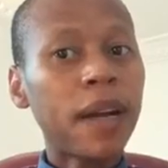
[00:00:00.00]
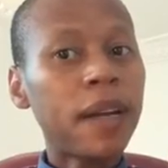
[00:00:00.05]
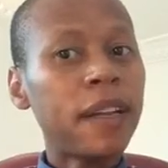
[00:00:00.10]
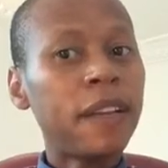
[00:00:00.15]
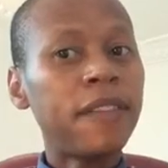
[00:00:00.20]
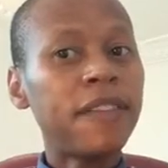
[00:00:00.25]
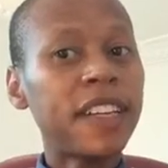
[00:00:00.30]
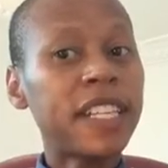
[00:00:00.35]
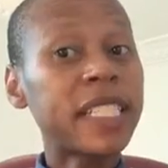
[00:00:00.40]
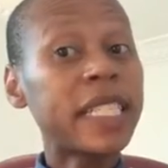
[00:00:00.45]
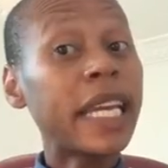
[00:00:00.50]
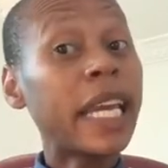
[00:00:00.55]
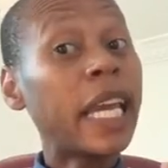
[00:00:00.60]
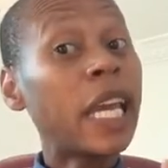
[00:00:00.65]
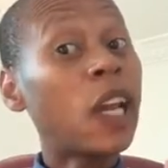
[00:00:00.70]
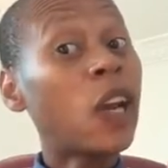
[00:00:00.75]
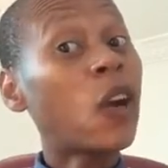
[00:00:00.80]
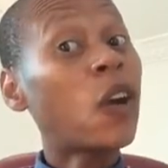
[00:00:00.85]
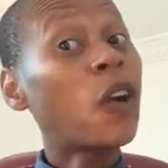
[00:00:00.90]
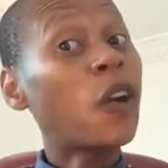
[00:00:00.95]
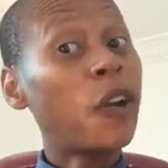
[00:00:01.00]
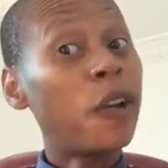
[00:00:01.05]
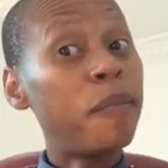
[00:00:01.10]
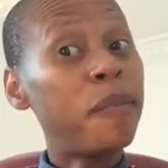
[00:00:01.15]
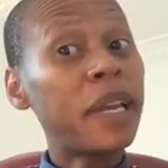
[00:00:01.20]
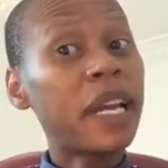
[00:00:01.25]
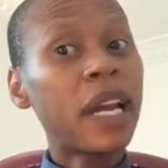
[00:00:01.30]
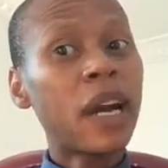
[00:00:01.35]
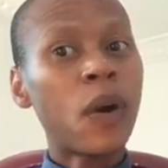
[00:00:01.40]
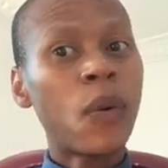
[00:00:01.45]
in fact,
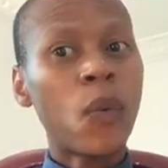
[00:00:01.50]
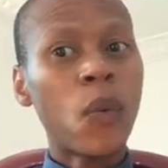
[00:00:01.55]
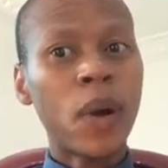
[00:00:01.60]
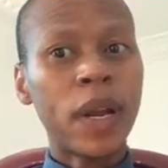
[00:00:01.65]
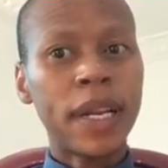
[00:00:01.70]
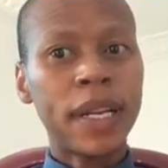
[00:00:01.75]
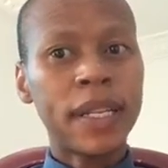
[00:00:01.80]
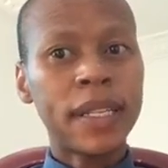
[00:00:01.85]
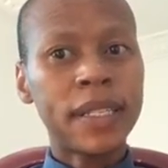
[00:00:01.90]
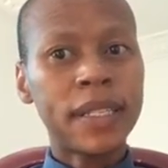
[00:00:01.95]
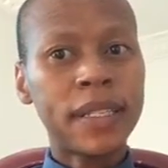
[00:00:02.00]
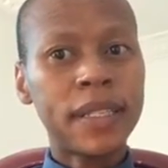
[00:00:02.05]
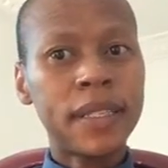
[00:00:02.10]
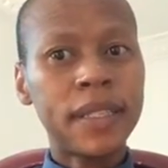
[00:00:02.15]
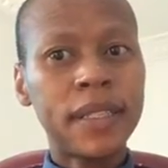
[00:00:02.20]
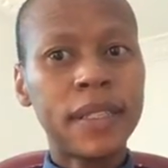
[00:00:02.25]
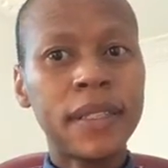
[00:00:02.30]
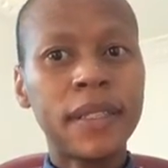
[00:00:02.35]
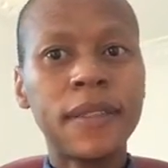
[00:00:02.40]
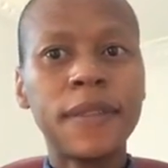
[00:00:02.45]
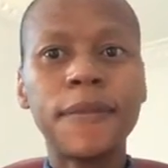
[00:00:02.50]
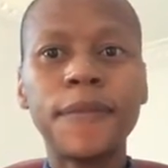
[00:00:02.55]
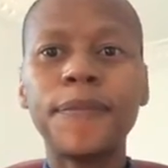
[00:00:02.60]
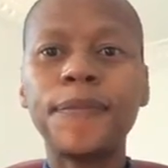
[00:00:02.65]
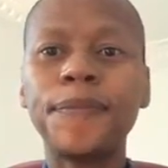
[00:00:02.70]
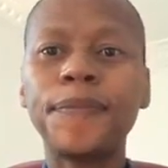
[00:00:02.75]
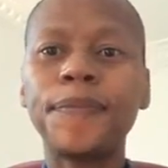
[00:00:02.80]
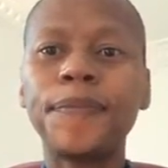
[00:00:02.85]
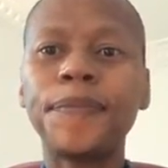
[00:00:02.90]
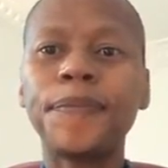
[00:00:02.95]
economic awareness.
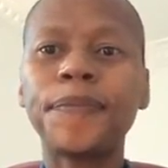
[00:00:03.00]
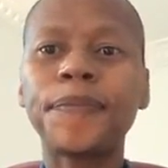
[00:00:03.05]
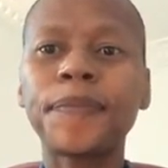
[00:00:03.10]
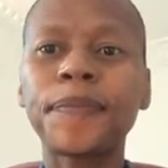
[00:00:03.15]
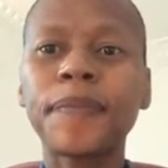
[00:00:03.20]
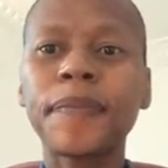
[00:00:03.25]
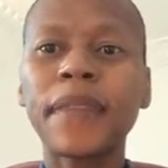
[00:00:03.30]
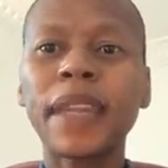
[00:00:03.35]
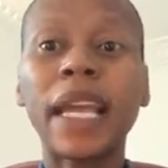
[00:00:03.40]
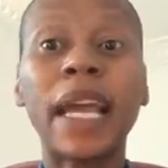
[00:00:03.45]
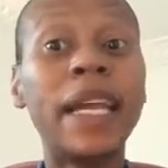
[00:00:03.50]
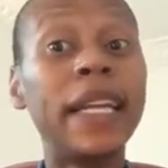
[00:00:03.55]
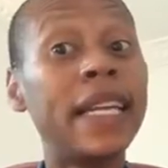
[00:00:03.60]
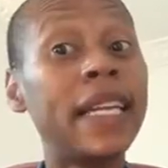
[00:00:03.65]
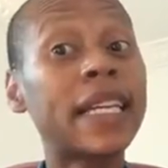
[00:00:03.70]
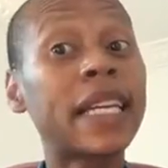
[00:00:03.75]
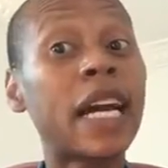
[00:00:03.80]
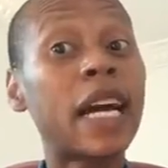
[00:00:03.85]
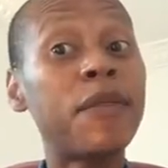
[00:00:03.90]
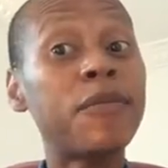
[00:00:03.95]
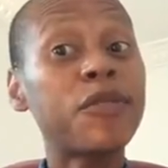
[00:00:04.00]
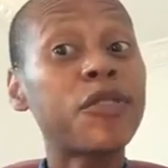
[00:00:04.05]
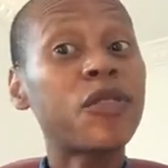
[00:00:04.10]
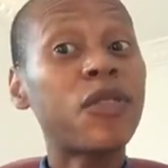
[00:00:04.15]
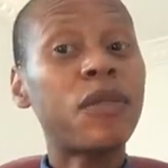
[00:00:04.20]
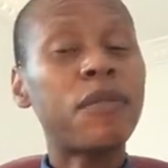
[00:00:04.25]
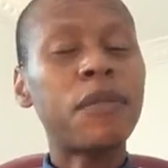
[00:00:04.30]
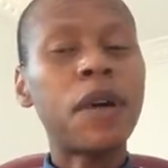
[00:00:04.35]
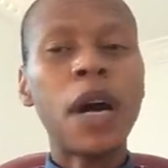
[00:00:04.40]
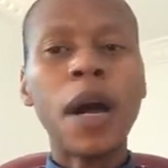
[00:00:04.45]
And it comes
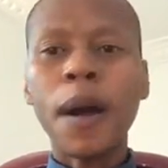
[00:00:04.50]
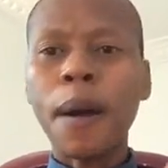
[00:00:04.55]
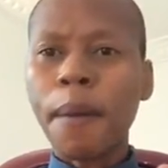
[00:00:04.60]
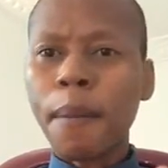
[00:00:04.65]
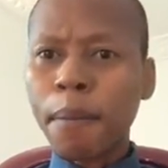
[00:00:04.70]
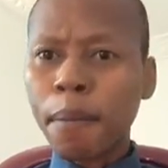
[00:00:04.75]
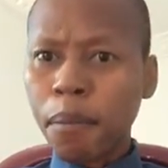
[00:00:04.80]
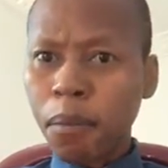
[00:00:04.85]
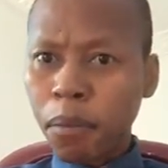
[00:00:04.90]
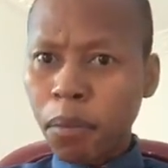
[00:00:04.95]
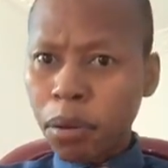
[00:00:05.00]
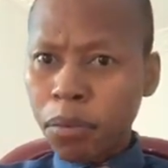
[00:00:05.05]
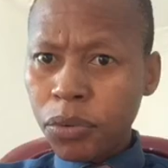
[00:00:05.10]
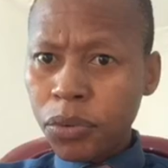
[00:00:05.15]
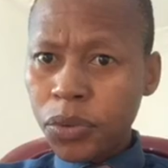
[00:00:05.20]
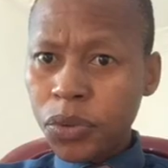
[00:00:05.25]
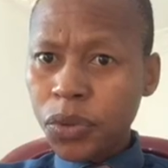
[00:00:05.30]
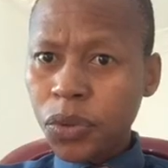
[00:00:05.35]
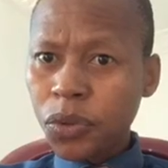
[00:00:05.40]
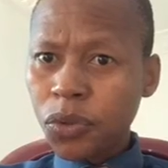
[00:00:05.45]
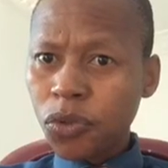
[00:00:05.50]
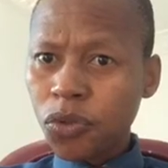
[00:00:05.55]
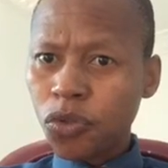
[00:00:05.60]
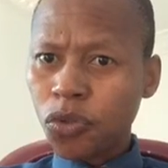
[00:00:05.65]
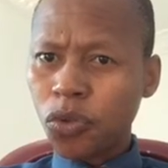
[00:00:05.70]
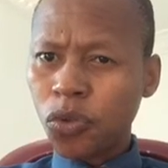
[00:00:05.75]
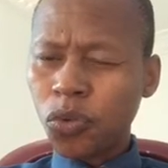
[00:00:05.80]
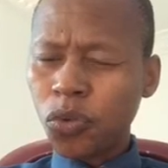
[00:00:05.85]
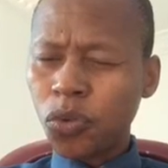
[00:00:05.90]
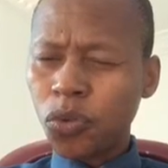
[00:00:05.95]
from Mbuso
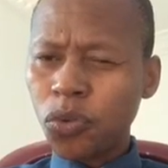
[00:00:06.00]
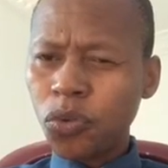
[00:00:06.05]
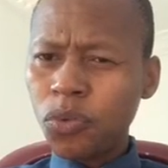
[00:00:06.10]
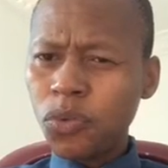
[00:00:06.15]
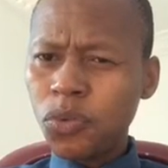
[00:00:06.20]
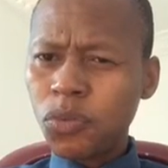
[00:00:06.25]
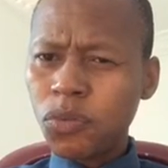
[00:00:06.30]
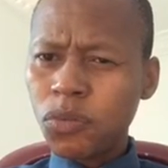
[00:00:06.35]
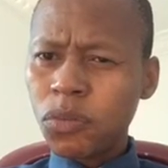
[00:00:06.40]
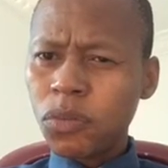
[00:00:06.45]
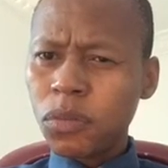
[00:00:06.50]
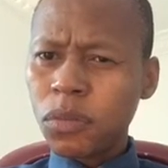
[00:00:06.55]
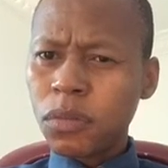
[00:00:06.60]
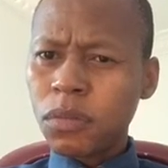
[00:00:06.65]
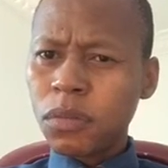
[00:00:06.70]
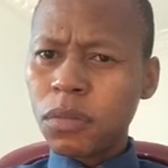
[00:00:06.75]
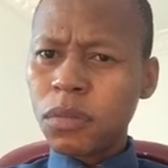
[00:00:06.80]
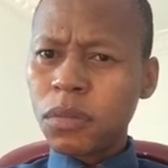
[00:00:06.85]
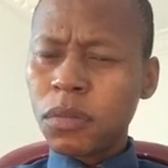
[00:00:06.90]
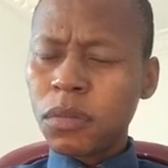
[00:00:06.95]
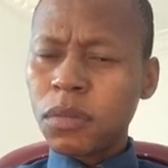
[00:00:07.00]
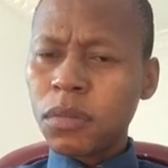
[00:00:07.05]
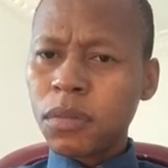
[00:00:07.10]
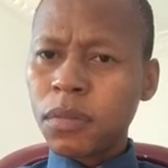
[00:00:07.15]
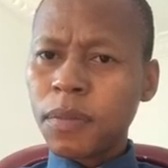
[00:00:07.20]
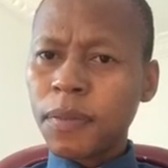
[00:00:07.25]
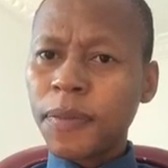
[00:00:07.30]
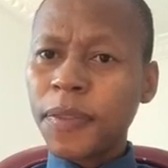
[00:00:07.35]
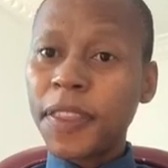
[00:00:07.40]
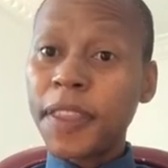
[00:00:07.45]
Zungu,
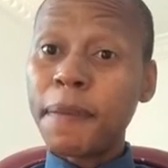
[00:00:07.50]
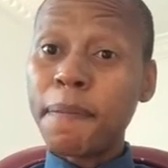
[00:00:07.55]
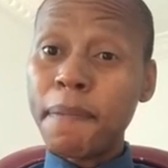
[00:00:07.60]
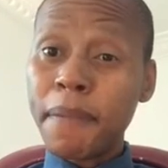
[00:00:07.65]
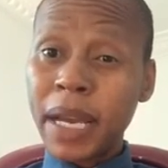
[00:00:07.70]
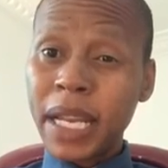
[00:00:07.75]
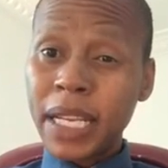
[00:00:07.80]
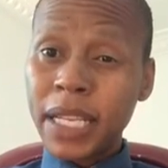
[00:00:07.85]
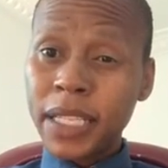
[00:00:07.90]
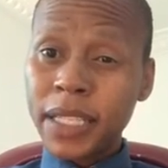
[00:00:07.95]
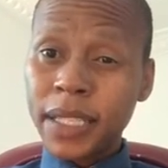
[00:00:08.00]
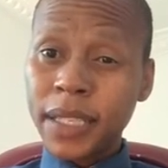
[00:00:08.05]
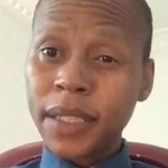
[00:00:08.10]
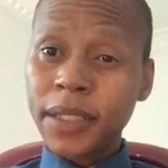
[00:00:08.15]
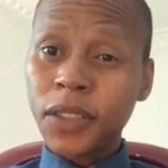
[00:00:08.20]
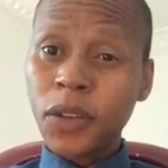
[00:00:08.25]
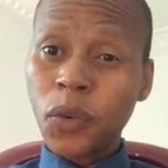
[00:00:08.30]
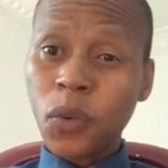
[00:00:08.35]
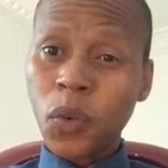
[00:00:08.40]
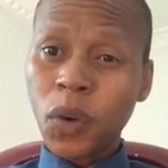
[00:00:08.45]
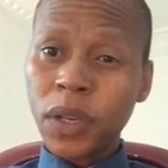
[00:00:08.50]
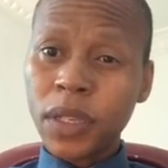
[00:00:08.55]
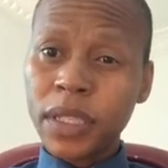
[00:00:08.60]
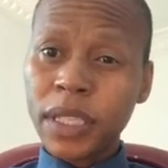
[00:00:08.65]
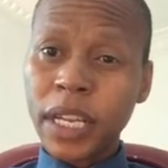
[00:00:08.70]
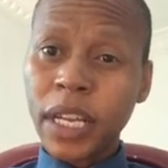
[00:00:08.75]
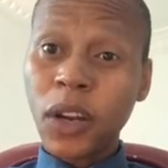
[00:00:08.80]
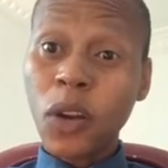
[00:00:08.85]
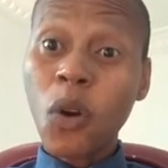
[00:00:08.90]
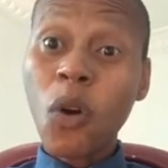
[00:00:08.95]
the managing director
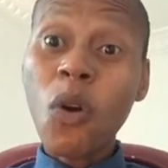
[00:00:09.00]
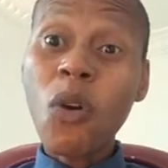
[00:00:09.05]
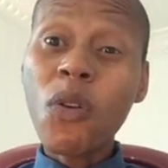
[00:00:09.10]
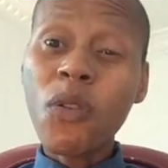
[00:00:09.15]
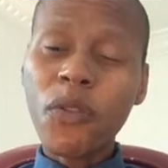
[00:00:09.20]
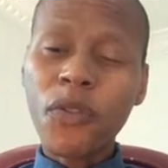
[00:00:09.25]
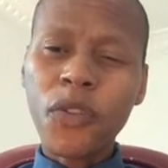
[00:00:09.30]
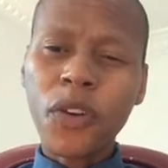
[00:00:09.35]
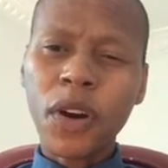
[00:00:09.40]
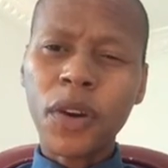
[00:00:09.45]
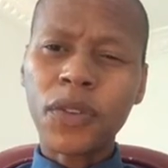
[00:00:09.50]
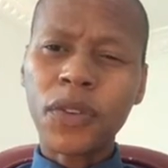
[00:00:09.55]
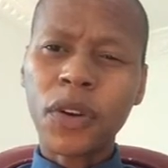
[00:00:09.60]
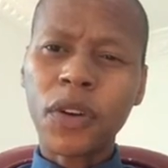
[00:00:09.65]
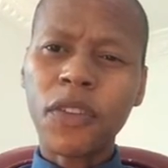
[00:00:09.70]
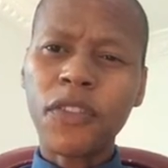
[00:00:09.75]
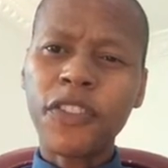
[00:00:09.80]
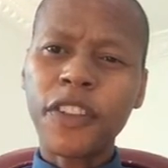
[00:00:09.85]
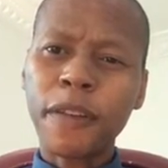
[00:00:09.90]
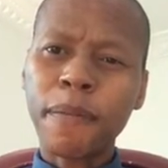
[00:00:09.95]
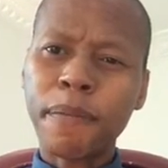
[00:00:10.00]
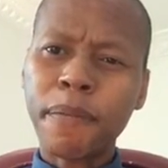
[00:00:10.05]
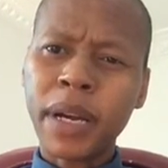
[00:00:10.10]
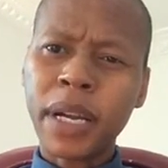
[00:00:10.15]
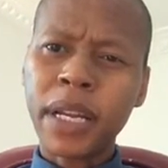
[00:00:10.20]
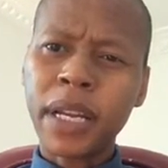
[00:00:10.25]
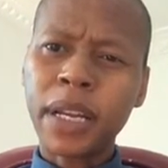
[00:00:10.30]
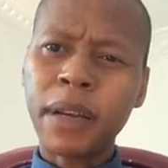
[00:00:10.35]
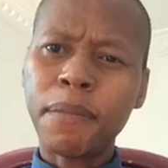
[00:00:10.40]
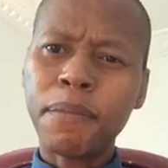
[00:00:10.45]
and co-founder of
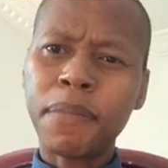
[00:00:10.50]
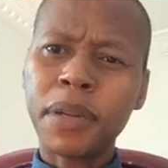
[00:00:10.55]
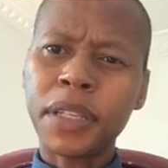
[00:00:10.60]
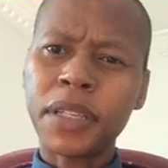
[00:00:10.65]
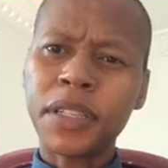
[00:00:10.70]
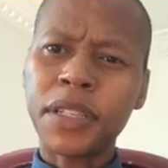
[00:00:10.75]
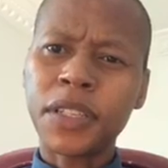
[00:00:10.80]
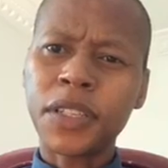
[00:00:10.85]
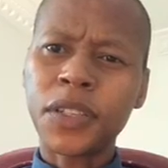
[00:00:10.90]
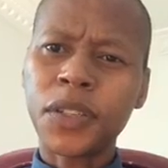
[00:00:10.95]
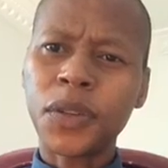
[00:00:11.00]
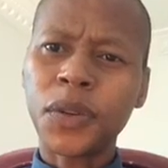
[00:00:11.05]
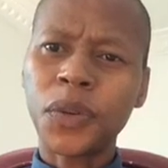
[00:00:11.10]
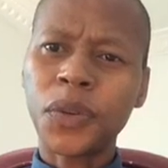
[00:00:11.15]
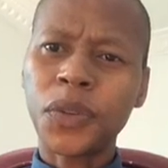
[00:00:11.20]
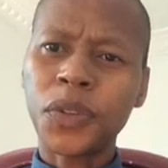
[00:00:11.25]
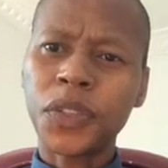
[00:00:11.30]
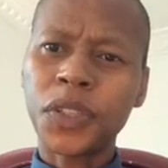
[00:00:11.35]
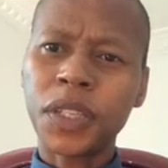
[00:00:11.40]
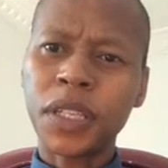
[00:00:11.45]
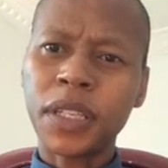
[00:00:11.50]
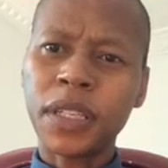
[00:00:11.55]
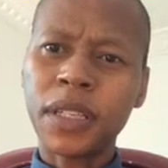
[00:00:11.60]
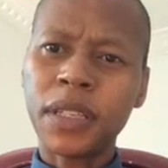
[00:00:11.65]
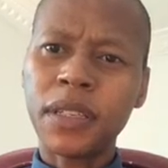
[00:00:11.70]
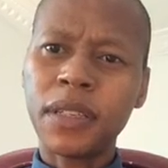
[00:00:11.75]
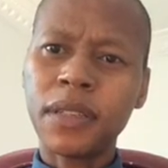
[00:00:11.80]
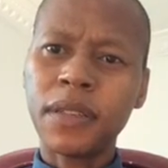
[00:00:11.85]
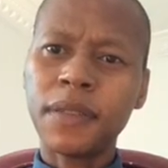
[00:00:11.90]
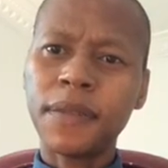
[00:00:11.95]
Impande Business
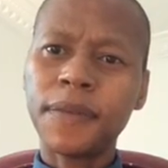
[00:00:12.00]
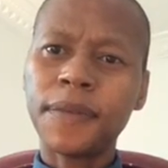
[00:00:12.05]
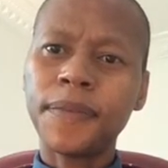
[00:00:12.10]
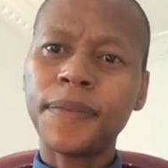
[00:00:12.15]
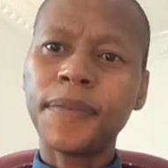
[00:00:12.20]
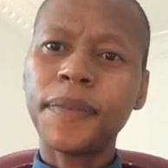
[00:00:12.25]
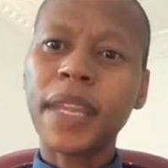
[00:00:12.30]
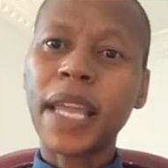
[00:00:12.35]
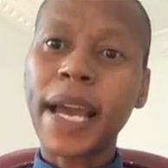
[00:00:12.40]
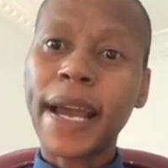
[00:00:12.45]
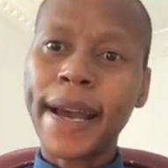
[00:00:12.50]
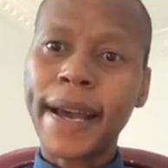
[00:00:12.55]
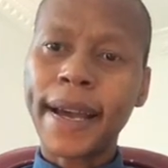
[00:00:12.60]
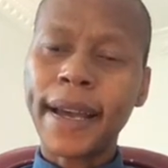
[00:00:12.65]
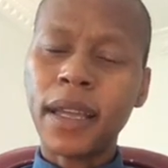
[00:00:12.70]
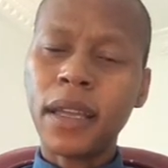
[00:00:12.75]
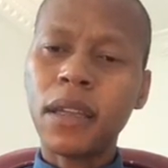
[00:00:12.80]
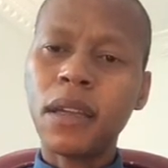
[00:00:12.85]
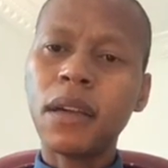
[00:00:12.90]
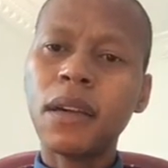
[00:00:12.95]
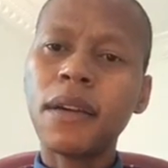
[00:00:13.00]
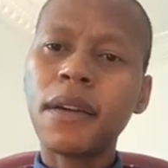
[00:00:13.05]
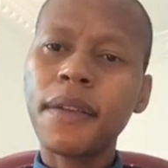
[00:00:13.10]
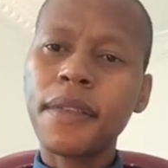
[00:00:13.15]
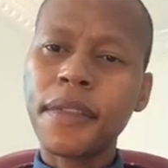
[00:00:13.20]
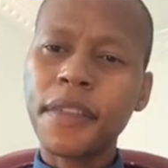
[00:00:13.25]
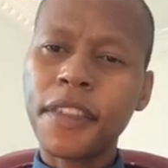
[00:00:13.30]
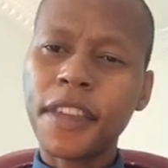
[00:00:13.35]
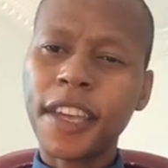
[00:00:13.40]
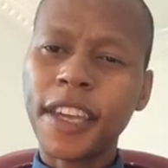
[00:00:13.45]
Solutions. I
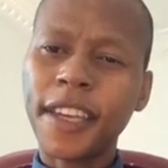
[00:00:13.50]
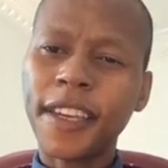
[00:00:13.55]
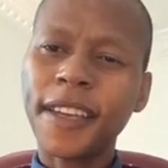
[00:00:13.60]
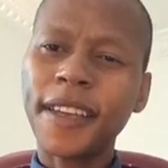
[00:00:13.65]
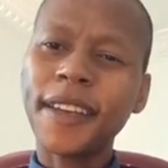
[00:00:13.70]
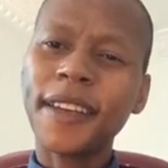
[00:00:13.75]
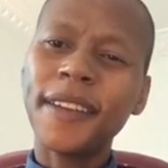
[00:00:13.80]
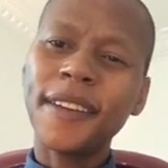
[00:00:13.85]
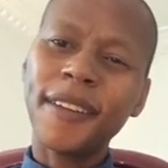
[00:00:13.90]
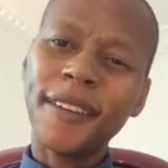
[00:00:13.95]
thank